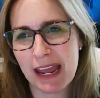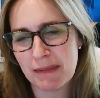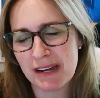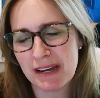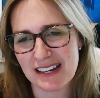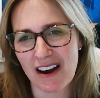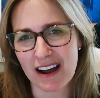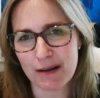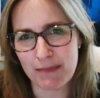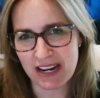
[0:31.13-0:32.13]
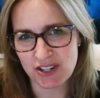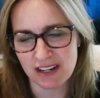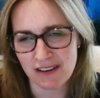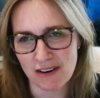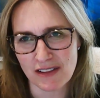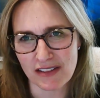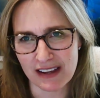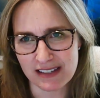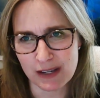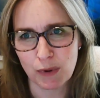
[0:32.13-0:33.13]
payments, and automation are the
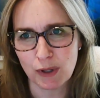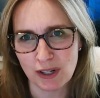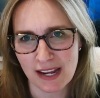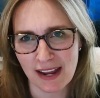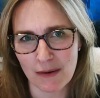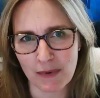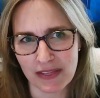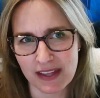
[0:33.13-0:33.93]
things that we're looking at with